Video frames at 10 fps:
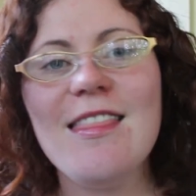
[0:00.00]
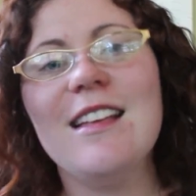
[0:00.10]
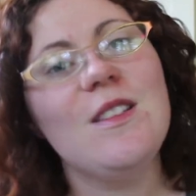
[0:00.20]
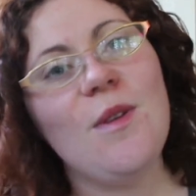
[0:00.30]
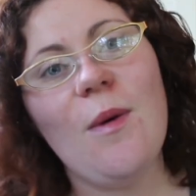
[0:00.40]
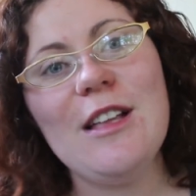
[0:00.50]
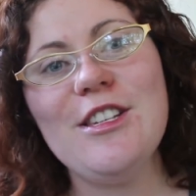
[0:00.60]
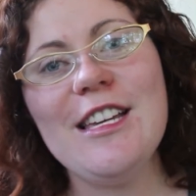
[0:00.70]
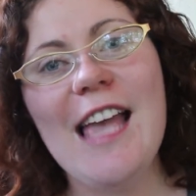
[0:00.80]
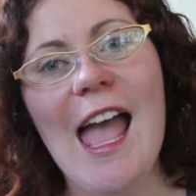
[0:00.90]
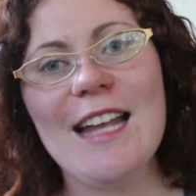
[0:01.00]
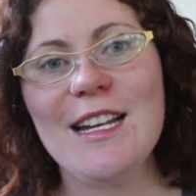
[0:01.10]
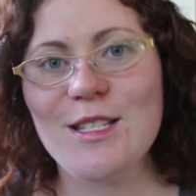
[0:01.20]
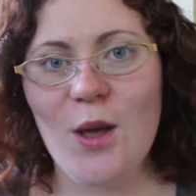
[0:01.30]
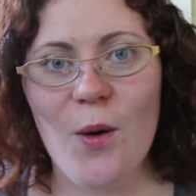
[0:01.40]
Thanks for watching,
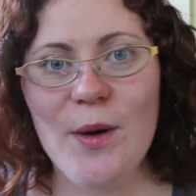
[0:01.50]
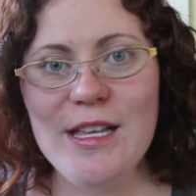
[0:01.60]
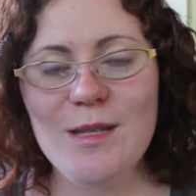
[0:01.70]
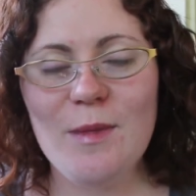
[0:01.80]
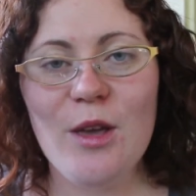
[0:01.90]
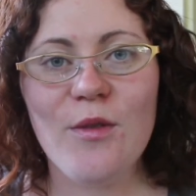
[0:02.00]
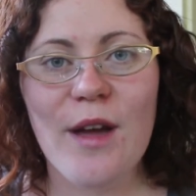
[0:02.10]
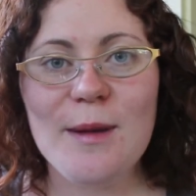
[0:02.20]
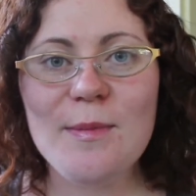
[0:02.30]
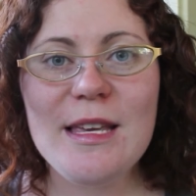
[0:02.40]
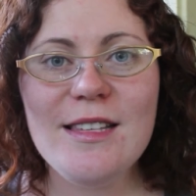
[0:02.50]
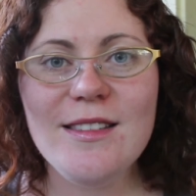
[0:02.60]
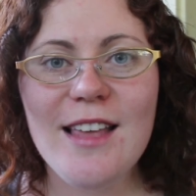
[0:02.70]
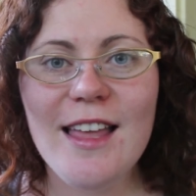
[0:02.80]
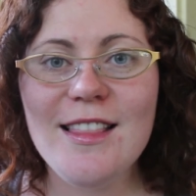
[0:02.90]
and as always, may you find
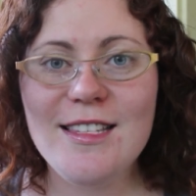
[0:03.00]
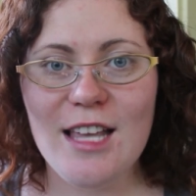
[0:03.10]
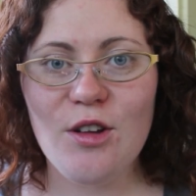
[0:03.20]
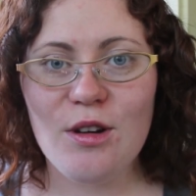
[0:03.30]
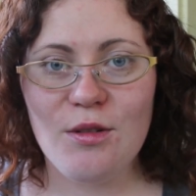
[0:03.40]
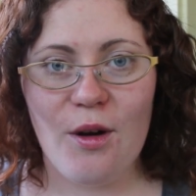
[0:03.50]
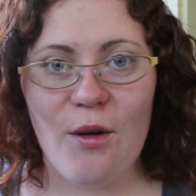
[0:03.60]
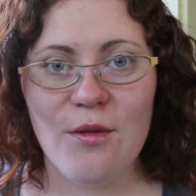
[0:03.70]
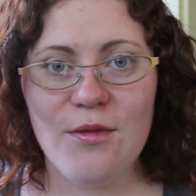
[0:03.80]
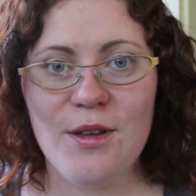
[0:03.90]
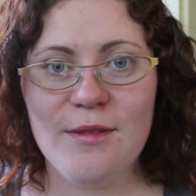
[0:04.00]
peace in the sacred grove.